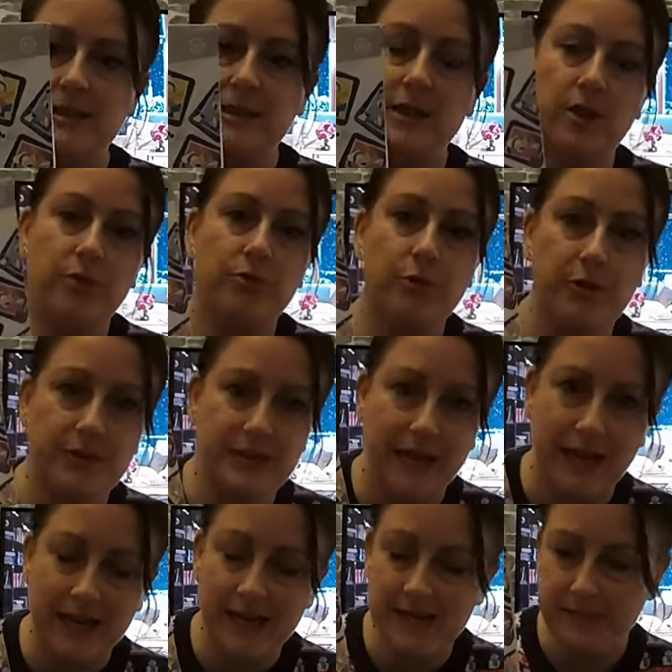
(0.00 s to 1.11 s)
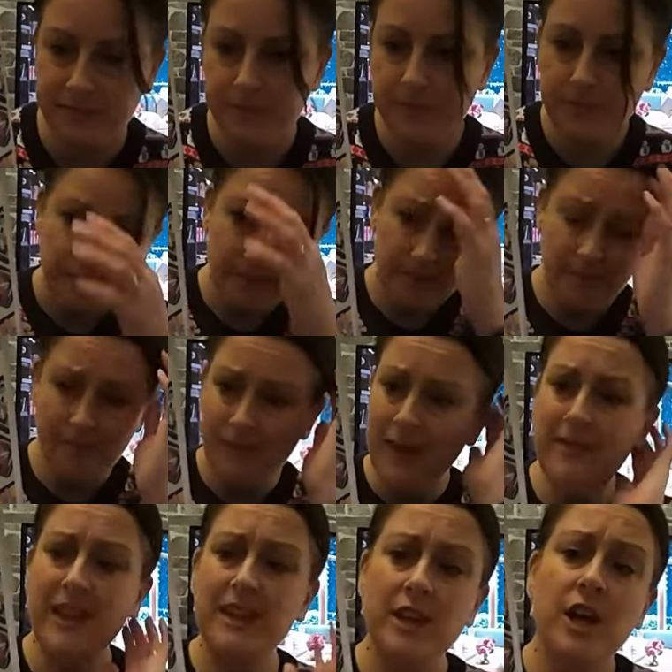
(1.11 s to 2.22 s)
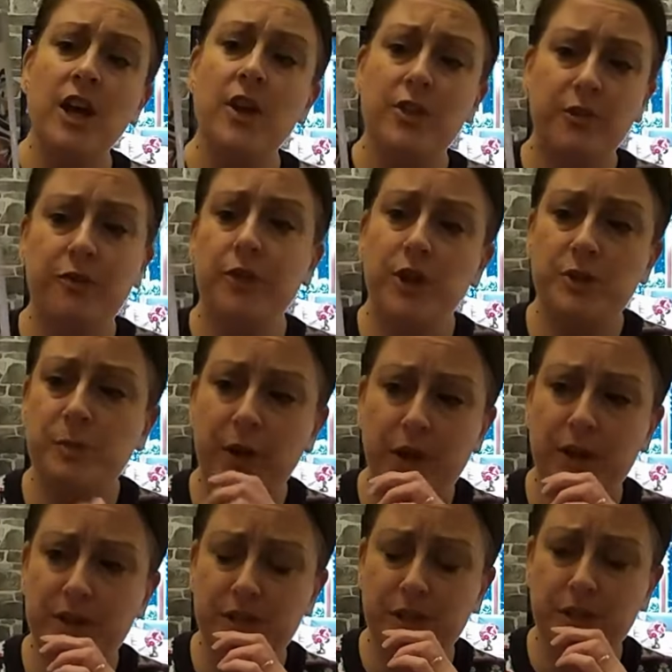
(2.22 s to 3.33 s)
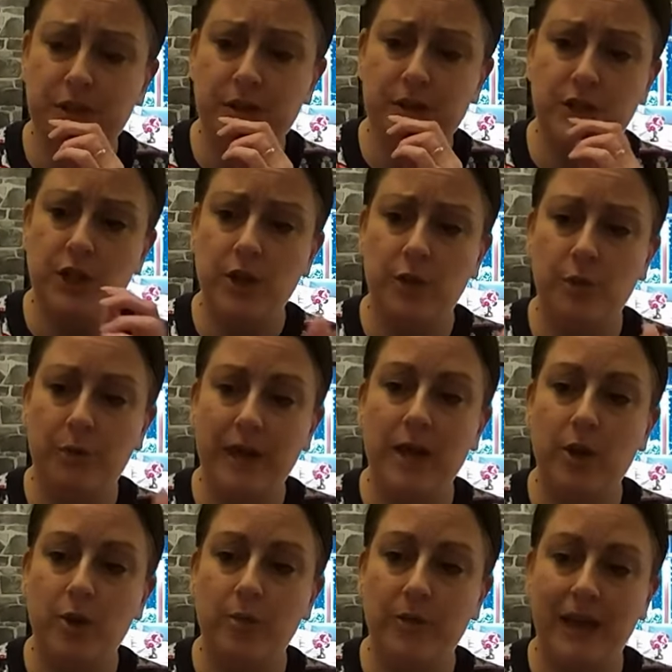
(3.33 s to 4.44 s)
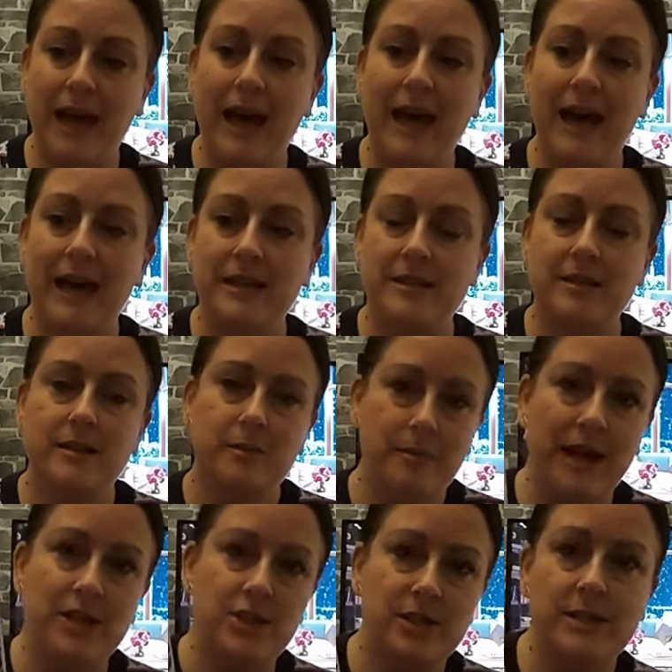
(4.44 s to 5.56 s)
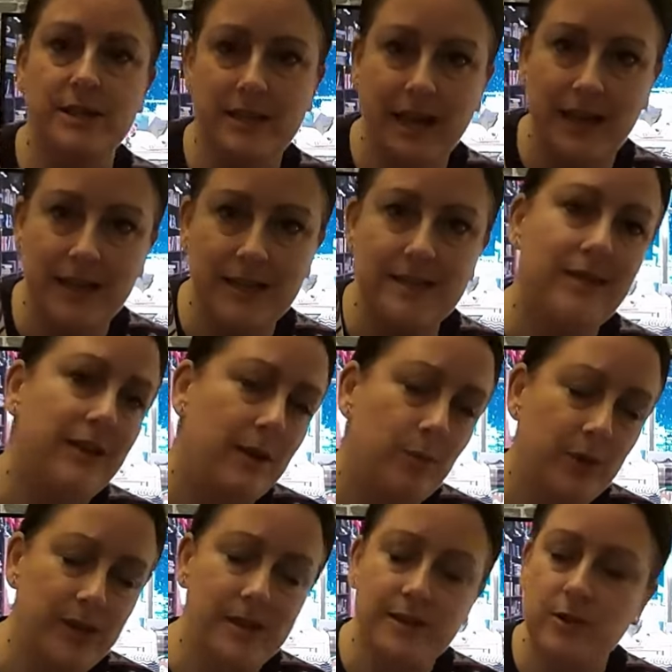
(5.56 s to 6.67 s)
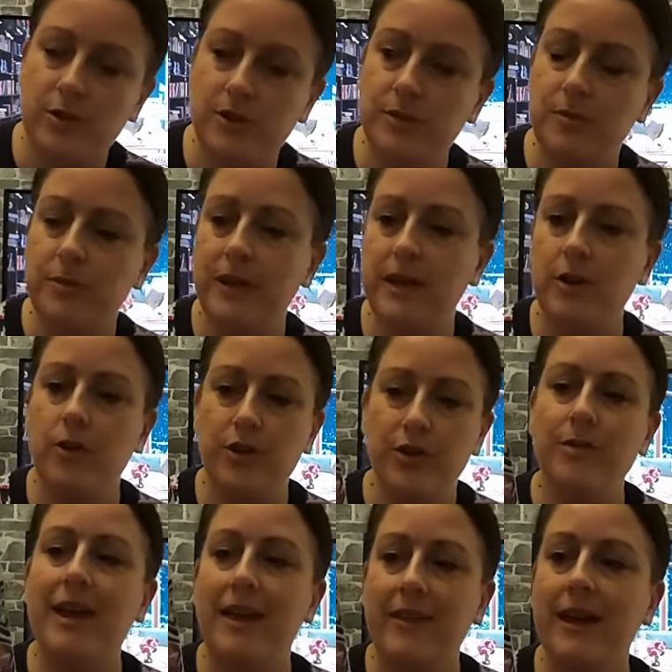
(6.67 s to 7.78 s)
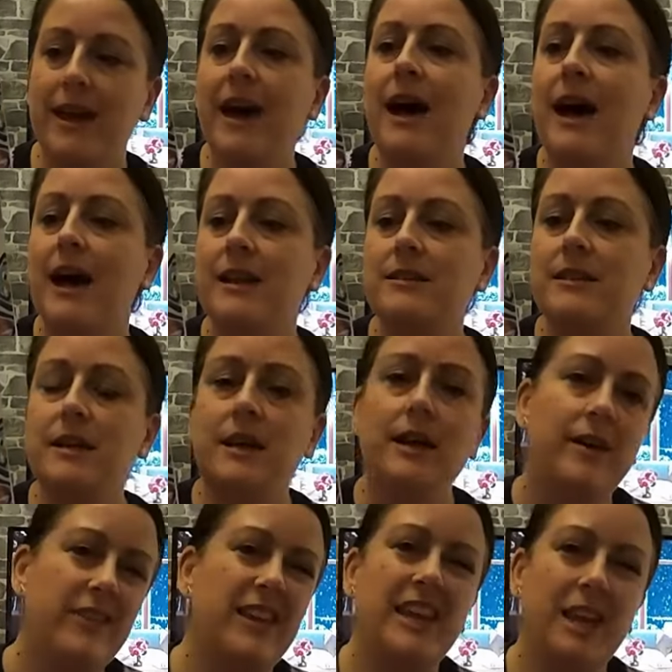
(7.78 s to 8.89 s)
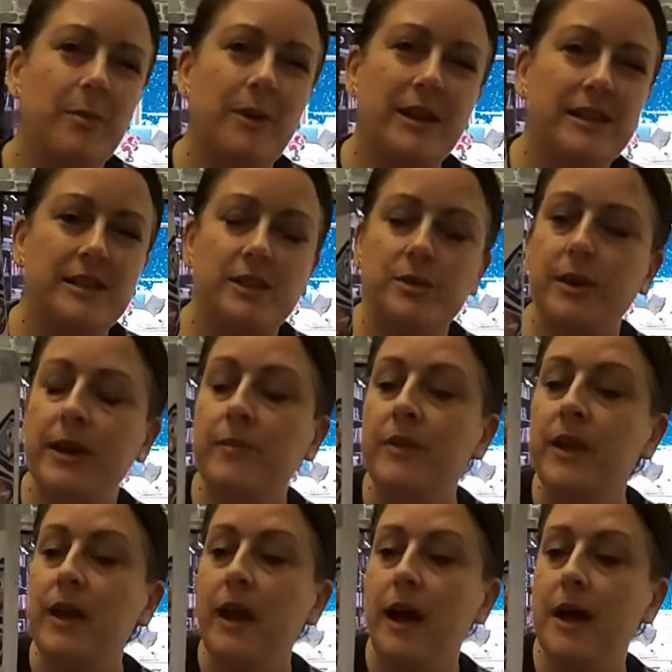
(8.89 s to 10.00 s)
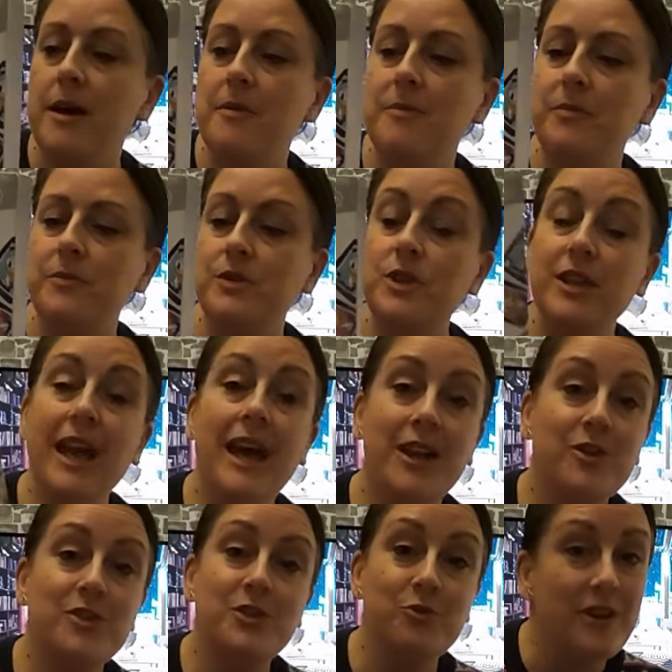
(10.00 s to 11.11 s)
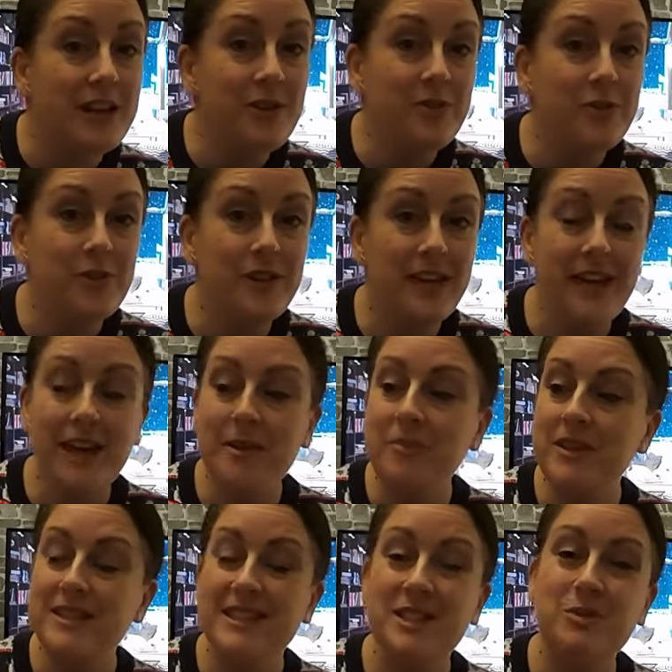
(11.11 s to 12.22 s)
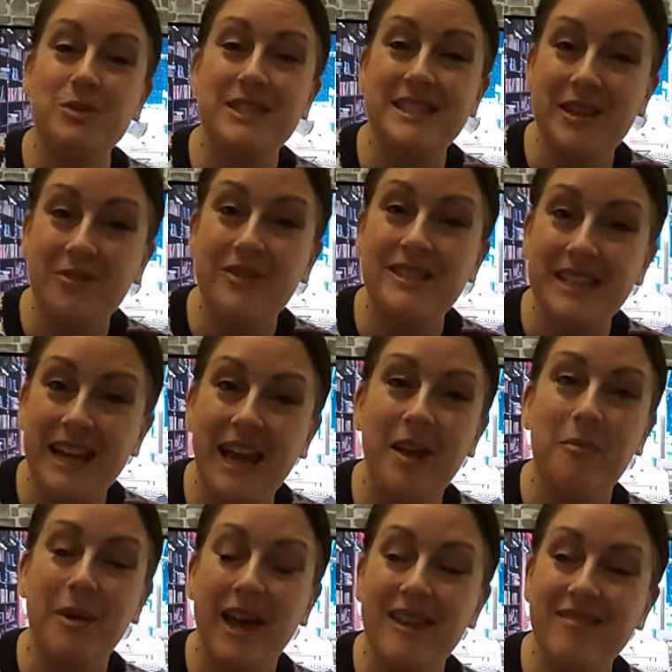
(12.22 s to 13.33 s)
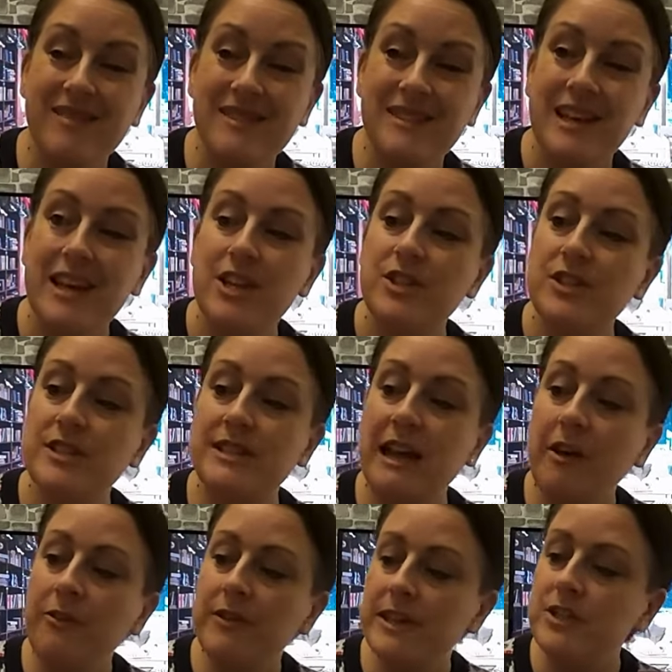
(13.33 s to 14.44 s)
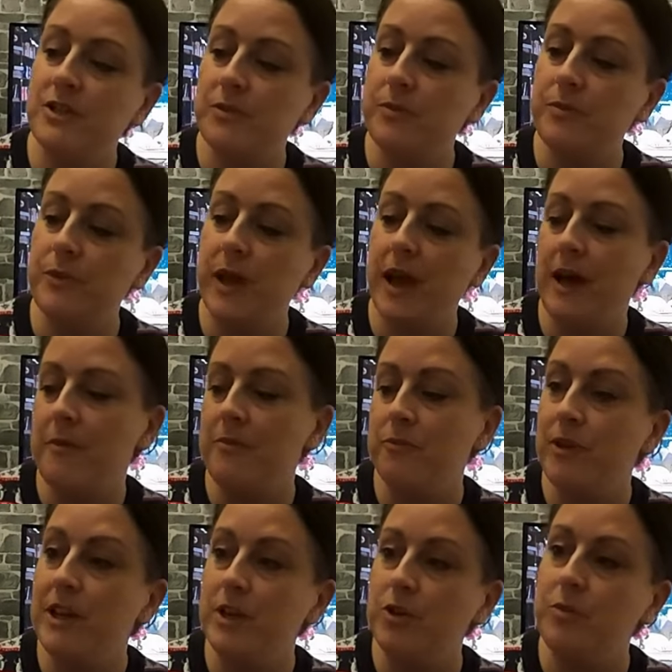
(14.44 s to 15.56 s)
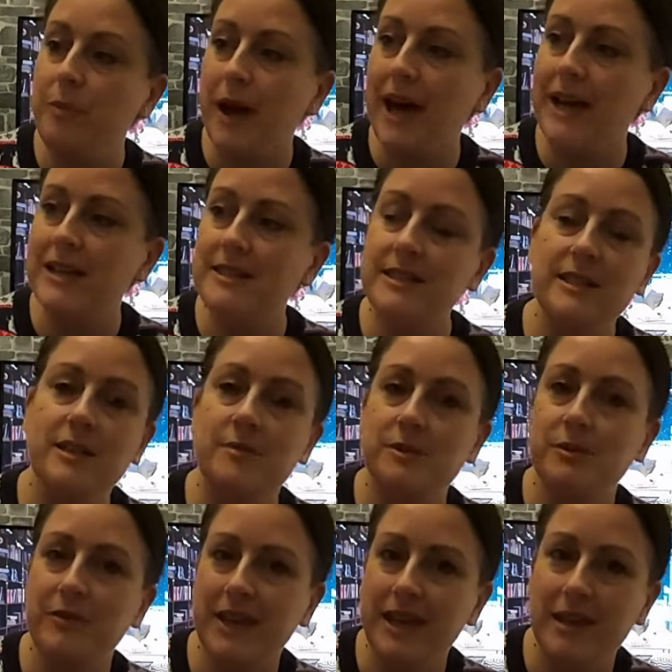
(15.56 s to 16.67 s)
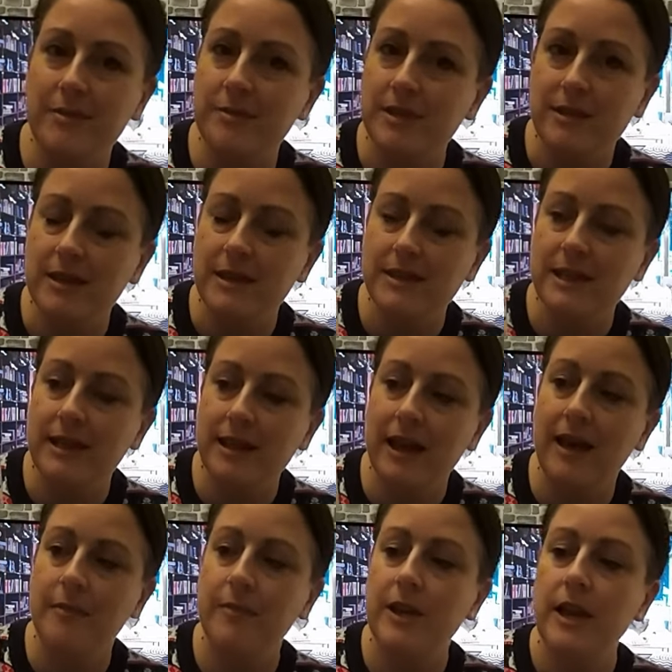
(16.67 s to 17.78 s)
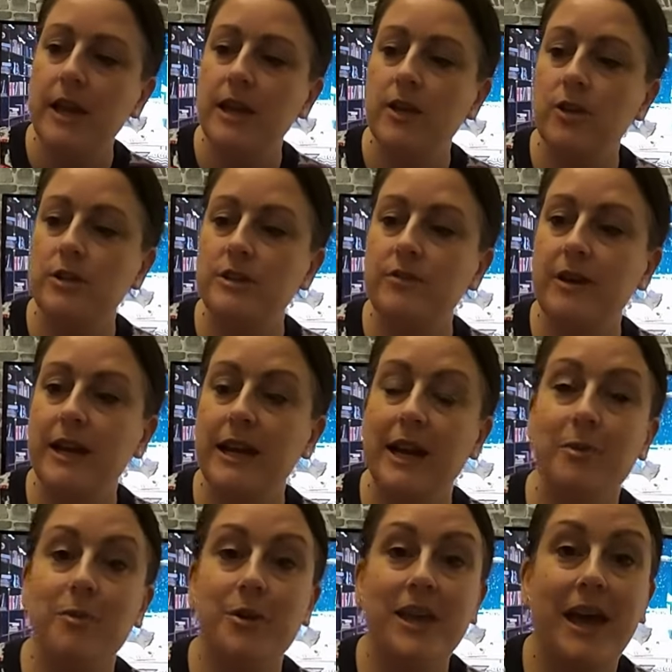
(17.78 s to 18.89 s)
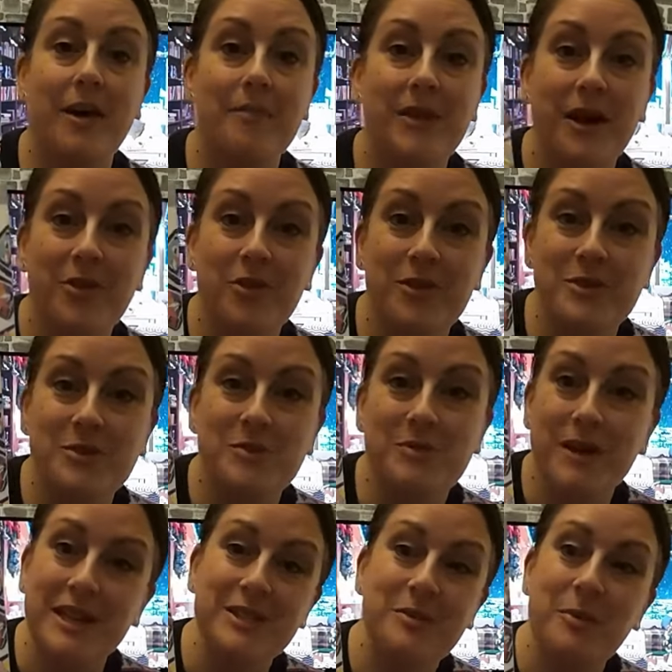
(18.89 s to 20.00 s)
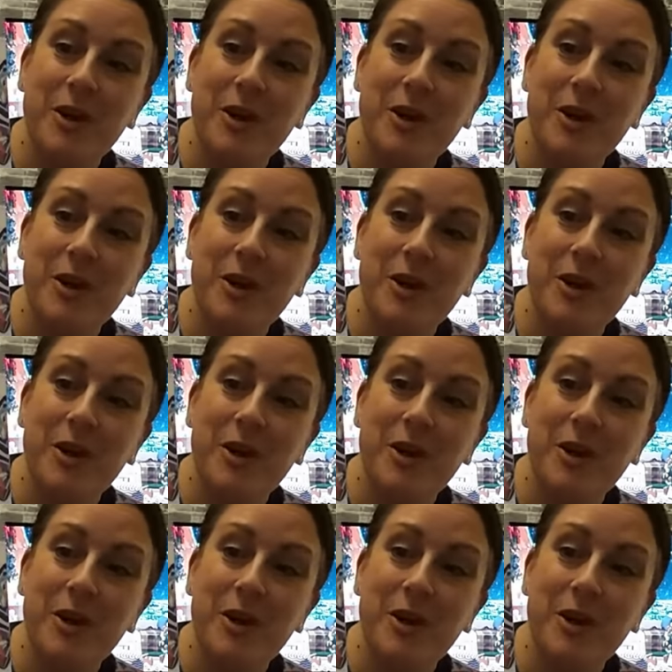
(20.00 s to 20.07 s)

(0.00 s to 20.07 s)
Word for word: that you throw the dice, and then the first person to pick up the card that matches the dice, I think, wins or something, or you get that card and then you keep adding to it. So yeah, it looks a really fun game, as this was 79p. So there's definitely some really good buys in terms of games and things like that in Aldi right now. But yeah, I thought this makes a